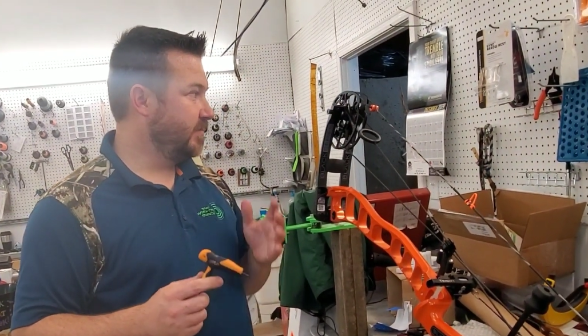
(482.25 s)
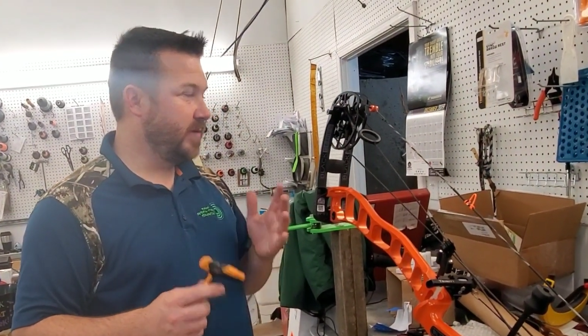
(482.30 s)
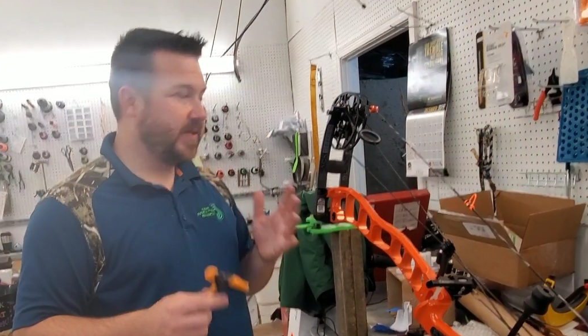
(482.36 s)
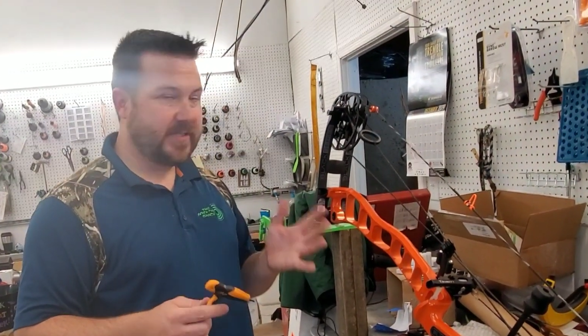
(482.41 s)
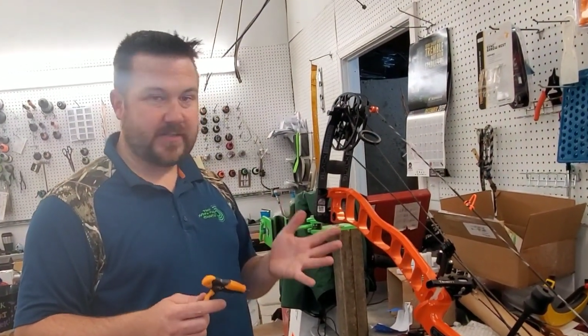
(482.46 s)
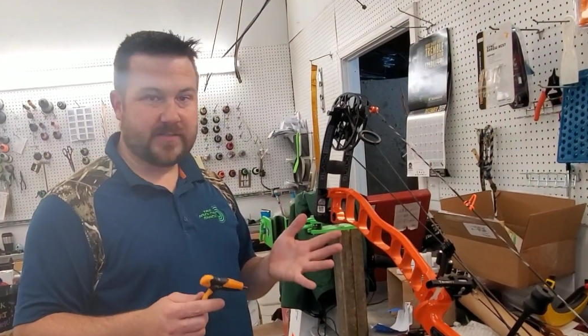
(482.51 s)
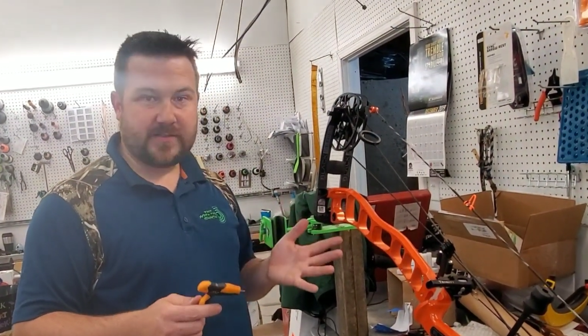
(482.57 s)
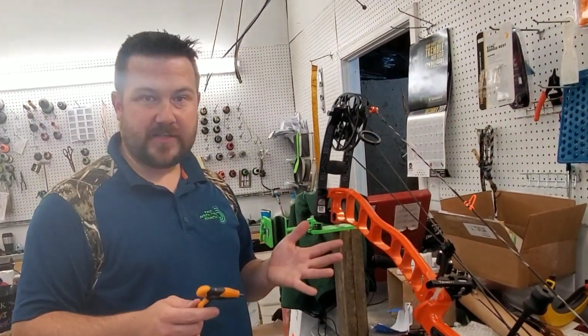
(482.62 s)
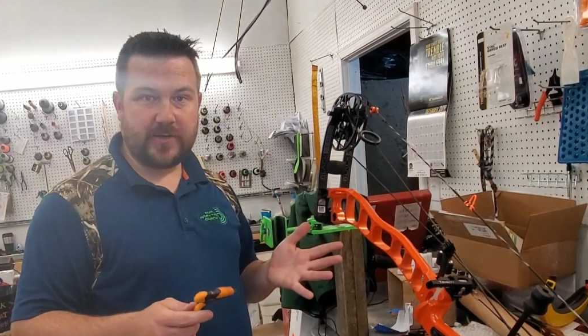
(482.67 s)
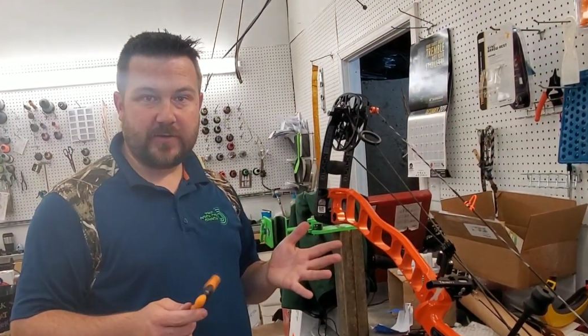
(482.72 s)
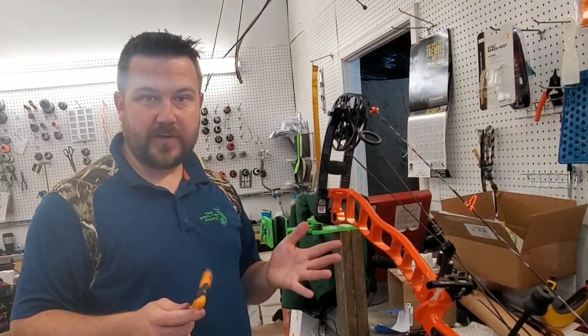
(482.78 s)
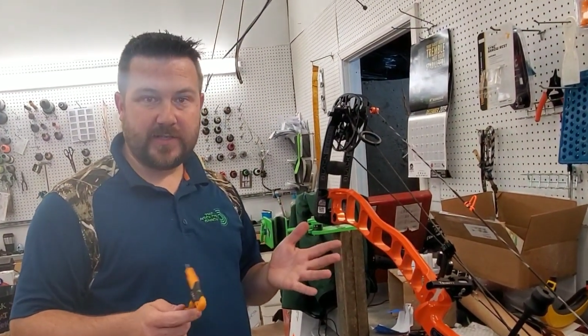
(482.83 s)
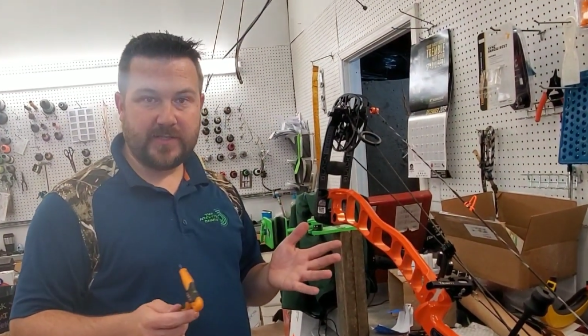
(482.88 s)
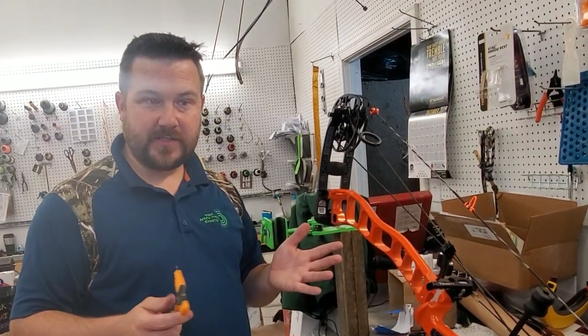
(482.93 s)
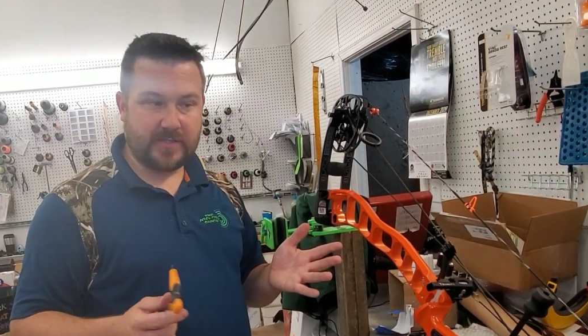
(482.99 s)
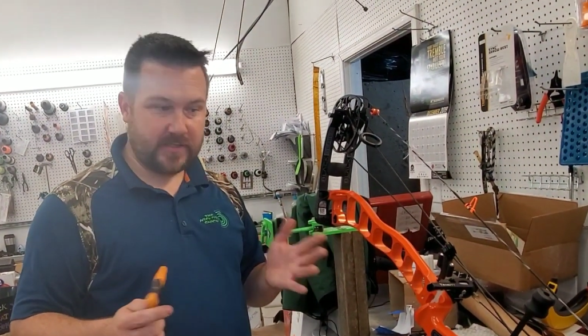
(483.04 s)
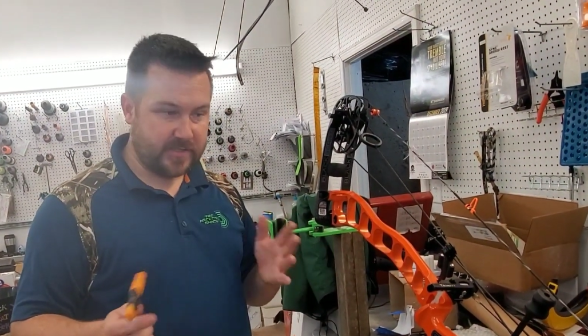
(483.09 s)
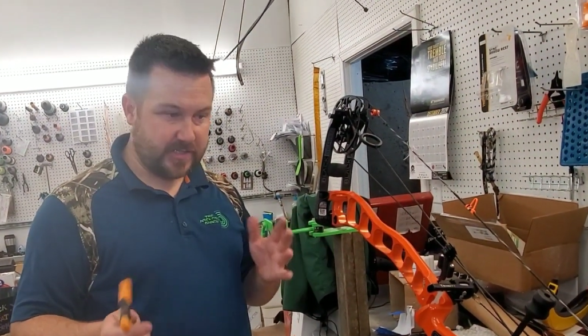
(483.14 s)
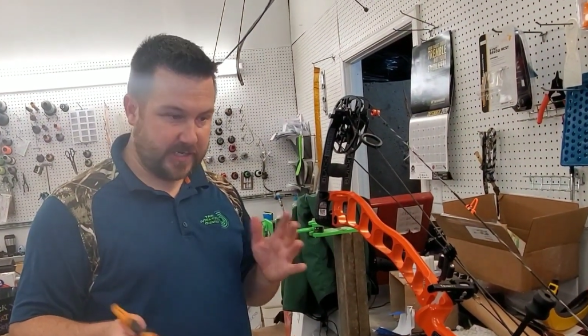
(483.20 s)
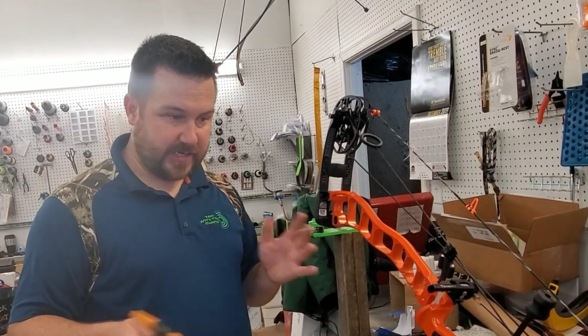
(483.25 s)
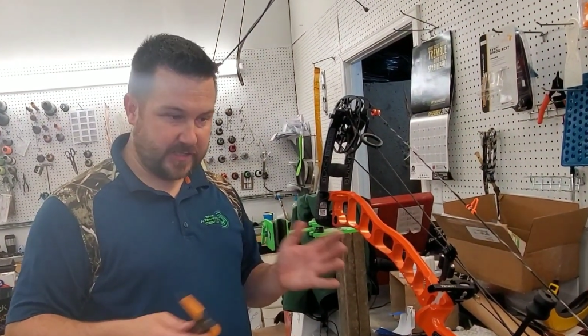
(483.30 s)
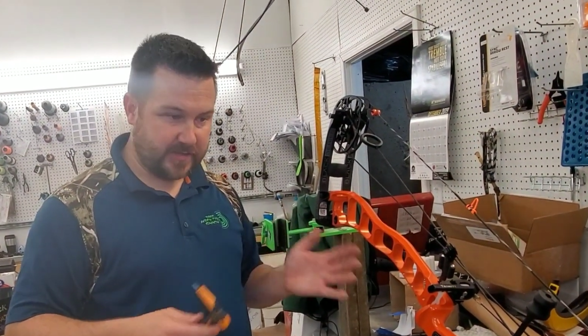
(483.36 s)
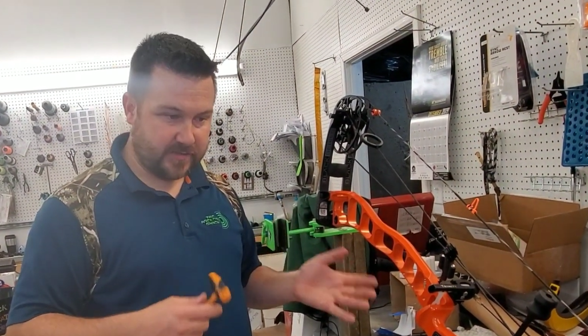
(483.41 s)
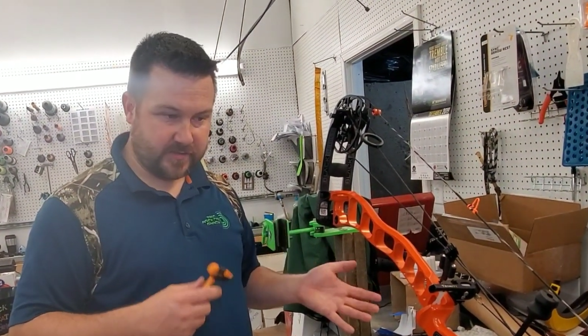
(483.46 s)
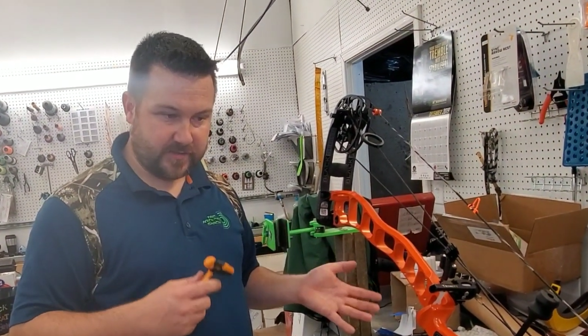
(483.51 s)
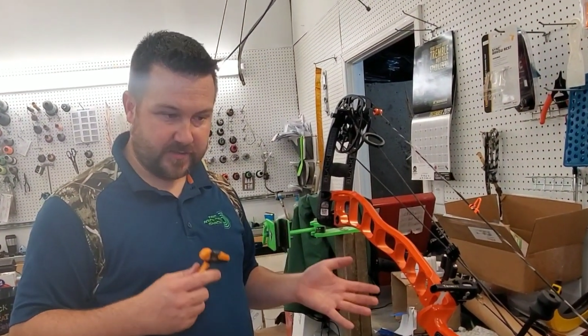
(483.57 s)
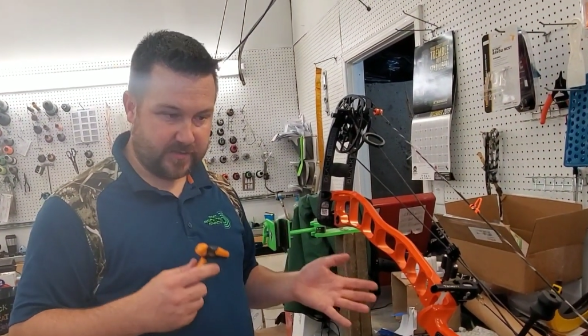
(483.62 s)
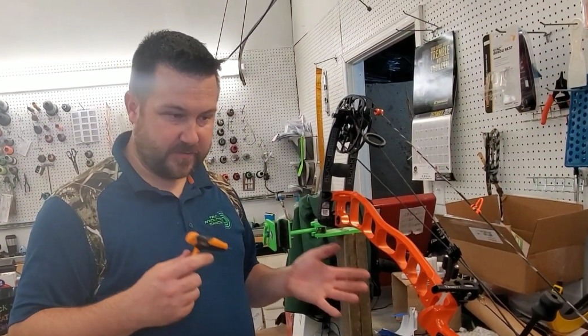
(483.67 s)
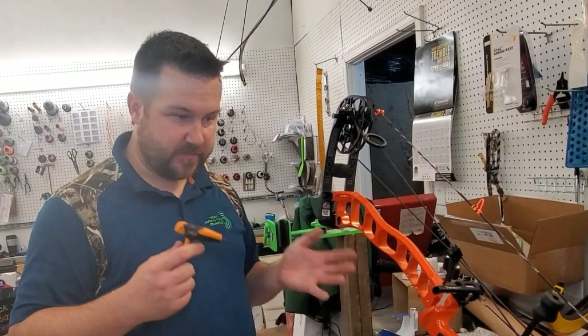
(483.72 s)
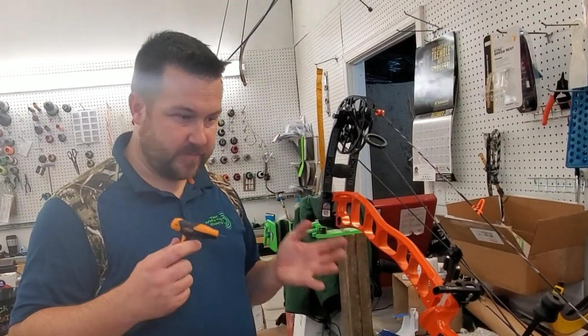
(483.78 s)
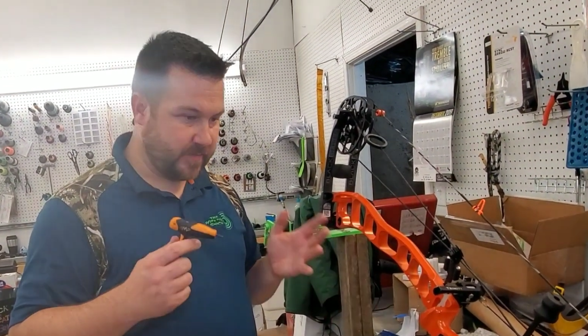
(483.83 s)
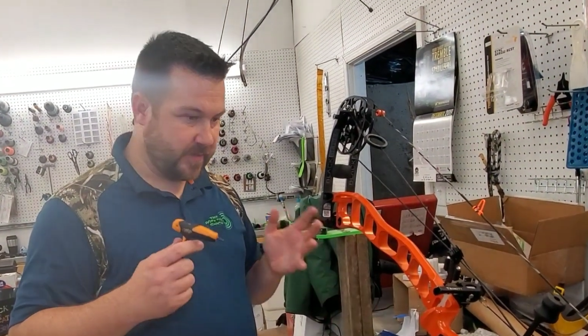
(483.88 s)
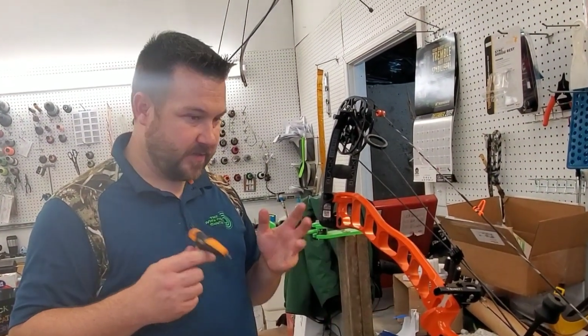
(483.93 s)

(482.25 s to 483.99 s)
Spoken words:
makes it so easy to change the